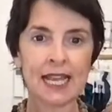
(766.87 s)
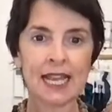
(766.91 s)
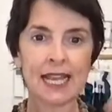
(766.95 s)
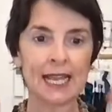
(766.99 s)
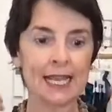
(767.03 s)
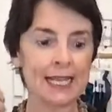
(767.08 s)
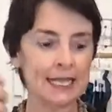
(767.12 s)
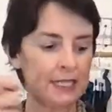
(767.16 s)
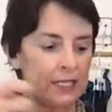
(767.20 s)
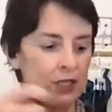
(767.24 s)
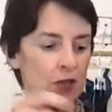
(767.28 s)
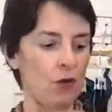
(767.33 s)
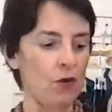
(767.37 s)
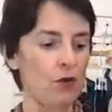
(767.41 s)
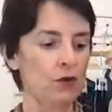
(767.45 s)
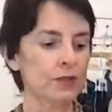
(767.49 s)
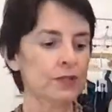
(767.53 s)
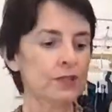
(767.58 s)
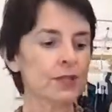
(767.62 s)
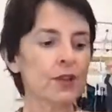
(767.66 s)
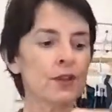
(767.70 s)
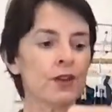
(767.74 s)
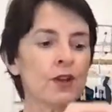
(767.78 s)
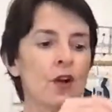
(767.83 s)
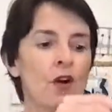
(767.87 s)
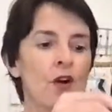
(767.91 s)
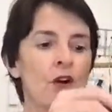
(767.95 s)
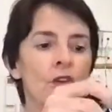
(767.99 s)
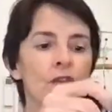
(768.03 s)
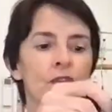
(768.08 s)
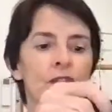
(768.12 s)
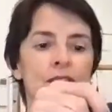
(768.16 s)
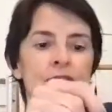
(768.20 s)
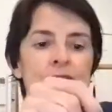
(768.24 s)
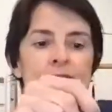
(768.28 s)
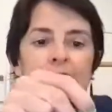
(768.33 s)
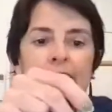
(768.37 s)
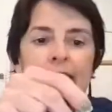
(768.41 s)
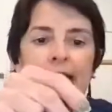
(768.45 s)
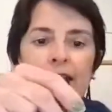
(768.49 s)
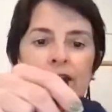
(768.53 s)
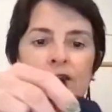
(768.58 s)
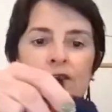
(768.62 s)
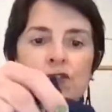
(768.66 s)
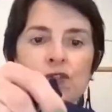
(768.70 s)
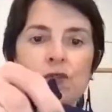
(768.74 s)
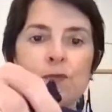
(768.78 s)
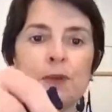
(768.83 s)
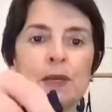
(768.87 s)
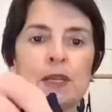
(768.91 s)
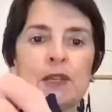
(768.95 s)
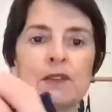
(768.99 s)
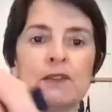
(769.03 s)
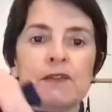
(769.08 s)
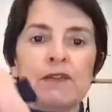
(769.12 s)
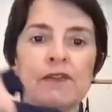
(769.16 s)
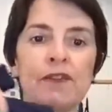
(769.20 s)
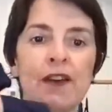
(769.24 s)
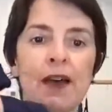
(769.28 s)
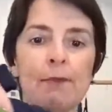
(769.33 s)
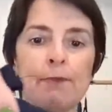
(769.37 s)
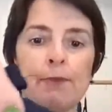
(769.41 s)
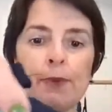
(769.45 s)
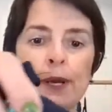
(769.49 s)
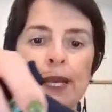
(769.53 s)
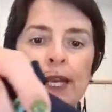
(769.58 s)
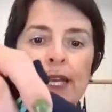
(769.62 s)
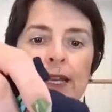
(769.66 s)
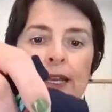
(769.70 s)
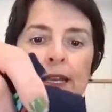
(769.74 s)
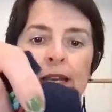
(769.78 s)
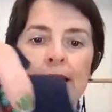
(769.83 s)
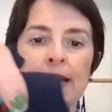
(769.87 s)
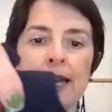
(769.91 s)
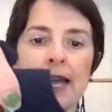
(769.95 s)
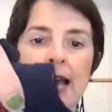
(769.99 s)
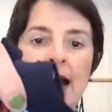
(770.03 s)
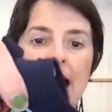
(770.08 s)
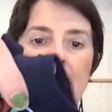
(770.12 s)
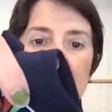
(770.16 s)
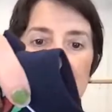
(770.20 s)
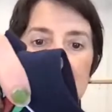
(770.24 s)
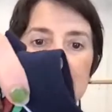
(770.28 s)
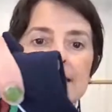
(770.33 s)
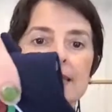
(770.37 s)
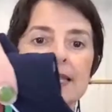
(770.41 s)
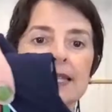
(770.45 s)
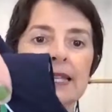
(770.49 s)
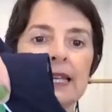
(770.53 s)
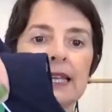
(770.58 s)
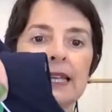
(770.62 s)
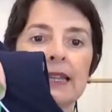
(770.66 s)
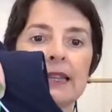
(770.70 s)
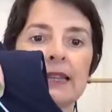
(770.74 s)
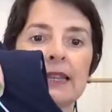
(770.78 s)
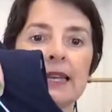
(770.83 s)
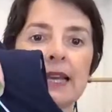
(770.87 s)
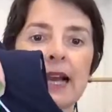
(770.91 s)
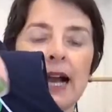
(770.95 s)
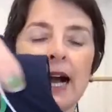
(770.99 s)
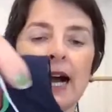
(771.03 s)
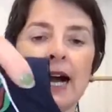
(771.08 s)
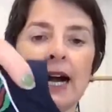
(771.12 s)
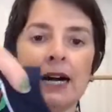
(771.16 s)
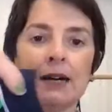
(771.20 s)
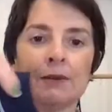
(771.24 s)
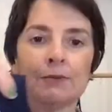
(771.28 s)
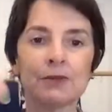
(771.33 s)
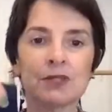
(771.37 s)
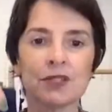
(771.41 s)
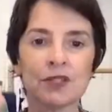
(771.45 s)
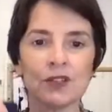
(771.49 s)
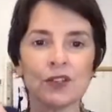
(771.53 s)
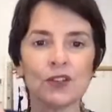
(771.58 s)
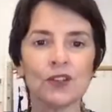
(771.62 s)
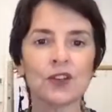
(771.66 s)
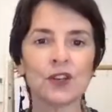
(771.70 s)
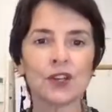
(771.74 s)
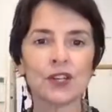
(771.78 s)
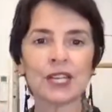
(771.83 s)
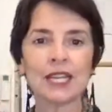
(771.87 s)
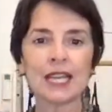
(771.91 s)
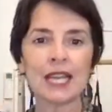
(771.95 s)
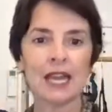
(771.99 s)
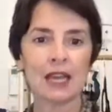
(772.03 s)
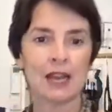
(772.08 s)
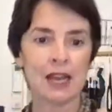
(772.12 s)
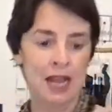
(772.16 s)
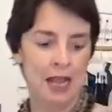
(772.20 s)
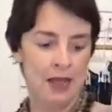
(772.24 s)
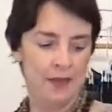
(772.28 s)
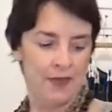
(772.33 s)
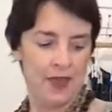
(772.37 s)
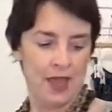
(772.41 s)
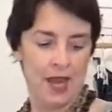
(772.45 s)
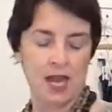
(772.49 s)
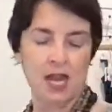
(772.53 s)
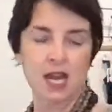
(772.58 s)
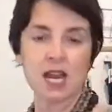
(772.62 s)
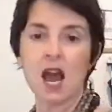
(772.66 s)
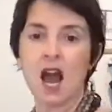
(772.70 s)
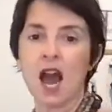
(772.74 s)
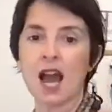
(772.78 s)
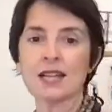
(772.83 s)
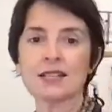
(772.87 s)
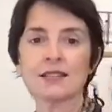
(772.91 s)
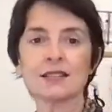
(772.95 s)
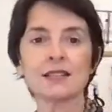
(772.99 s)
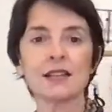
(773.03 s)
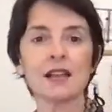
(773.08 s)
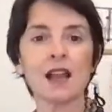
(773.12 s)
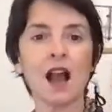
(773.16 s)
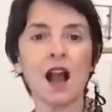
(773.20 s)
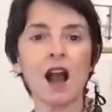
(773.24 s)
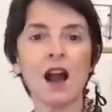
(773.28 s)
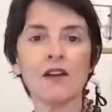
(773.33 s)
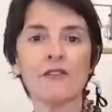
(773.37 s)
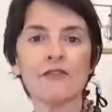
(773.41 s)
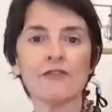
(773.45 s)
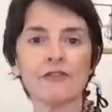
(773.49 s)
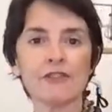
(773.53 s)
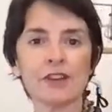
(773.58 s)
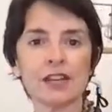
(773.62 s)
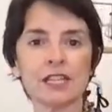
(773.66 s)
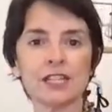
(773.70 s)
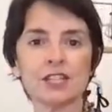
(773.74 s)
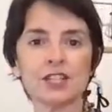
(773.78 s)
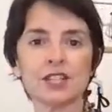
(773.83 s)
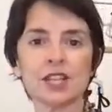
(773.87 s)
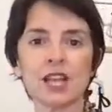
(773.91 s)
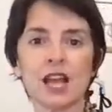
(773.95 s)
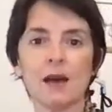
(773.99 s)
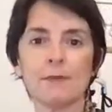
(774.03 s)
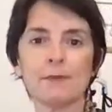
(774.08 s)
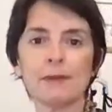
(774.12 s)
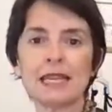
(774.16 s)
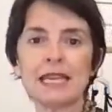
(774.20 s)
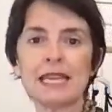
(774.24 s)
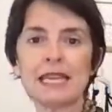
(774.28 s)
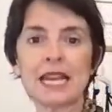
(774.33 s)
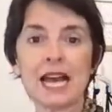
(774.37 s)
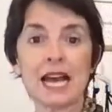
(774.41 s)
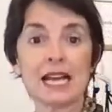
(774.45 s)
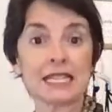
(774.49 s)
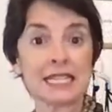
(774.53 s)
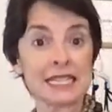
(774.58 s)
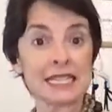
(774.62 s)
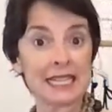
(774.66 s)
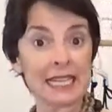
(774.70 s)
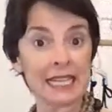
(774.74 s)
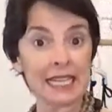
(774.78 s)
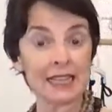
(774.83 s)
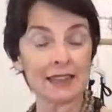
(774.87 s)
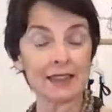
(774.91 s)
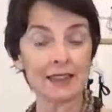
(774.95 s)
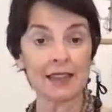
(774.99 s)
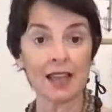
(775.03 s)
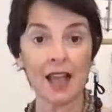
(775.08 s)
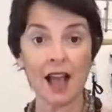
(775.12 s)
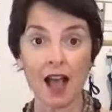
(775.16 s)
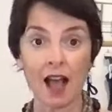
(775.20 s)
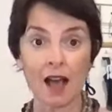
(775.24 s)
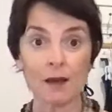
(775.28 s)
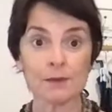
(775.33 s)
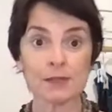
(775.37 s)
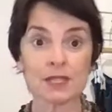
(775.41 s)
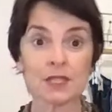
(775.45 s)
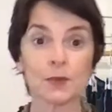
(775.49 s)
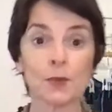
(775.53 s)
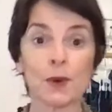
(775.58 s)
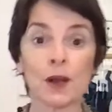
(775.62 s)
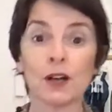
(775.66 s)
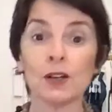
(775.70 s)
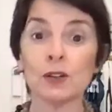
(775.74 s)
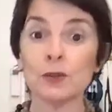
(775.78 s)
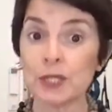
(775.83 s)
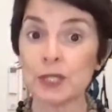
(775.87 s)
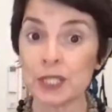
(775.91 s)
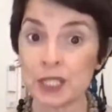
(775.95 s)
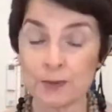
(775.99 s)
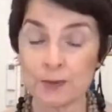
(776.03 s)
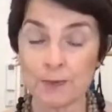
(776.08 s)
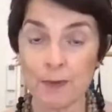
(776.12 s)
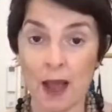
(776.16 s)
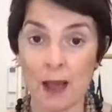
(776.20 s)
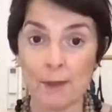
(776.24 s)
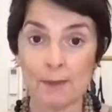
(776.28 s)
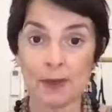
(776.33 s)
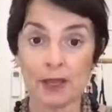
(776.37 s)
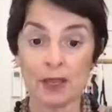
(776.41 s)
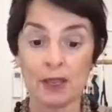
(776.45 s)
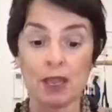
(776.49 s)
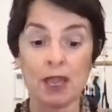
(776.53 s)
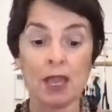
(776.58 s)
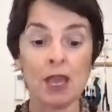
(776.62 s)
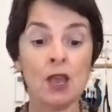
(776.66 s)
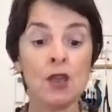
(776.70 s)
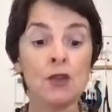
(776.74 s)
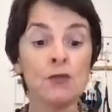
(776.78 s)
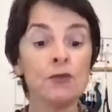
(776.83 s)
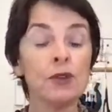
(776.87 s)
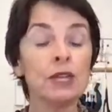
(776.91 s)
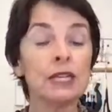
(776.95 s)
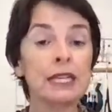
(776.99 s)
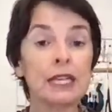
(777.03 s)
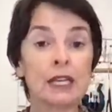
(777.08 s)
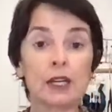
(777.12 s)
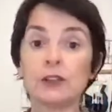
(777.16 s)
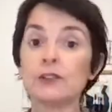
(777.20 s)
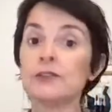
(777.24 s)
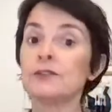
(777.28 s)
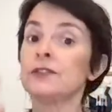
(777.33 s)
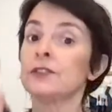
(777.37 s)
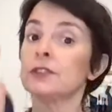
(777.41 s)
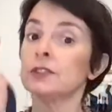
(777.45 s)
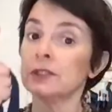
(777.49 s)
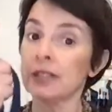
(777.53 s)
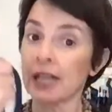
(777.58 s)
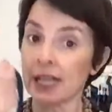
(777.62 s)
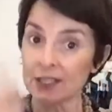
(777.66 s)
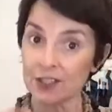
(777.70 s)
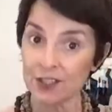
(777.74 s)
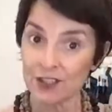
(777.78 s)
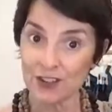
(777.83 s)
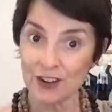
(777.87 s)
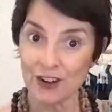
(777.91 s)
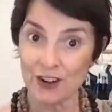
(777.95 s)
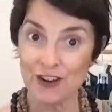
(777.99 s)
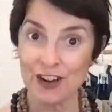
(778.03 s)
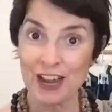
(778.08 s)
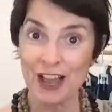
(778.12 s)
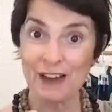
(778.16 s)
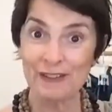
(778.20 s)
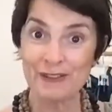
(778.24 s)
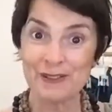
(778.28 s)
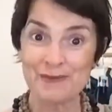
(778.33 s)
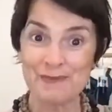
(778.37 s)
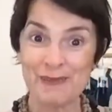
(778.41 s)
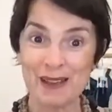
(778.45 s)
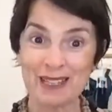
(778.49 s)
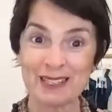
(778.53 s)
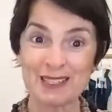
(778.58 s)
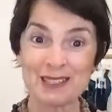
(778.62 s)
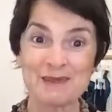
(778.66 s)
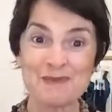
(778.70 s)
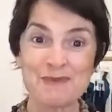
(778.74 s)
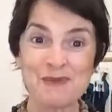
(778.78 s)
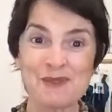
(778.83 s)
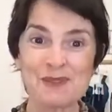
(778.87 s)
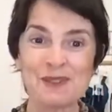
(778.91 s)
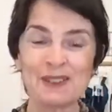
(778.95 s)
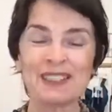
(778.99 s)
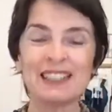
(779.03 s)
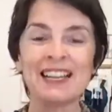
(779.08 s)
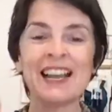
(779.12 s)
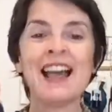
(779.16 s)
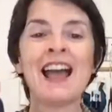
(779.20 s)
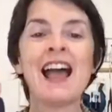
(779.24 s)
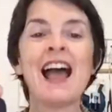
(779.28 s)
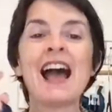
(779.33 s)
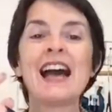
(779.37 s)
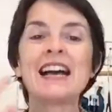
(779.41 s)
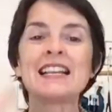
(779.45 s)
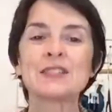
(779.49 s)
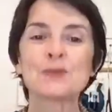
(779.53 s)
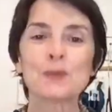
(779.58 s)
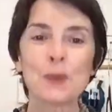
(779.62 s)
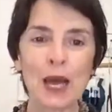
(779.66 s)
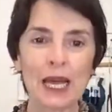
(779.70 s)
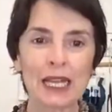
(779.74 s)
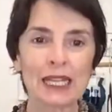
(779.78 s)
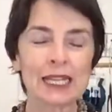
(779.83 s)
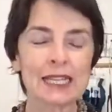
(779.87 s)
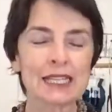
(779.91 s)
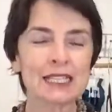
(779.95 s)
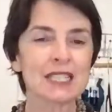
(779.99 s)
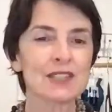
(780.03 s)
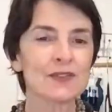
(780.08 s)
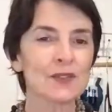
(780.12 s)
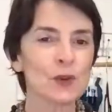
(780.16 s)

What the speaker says: it's also got this extra bit of fabric underneath the arm, so you're going to get that nice coverage coming in underneath the arm as well, which might be really helpful, as you know now, for bust support as well as